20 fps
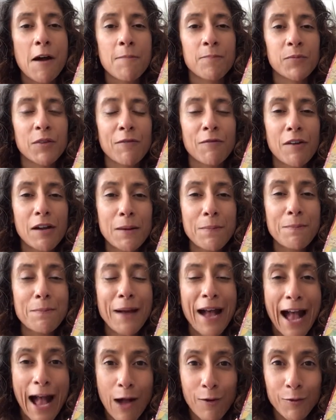very
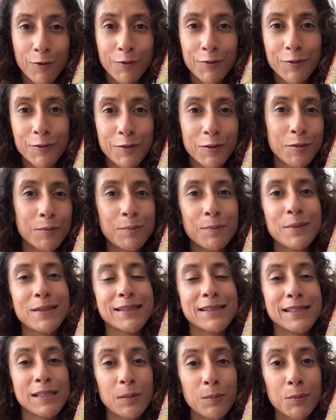powerful but
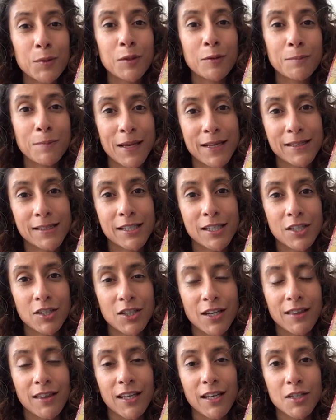simple message. I
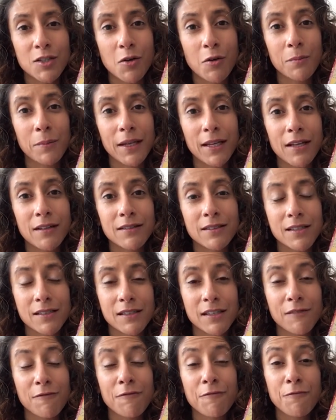think Don Miguel does
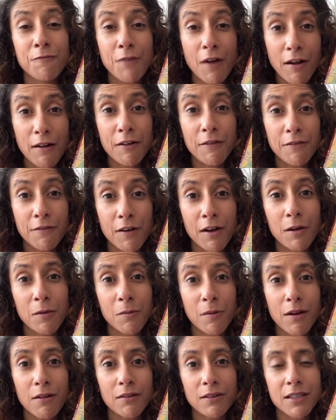it very, very
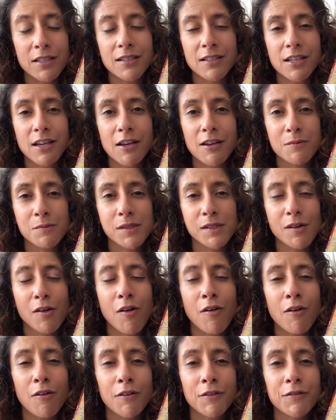well in terms
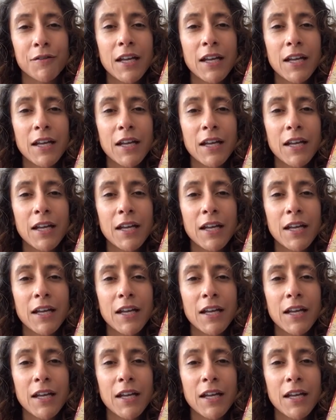of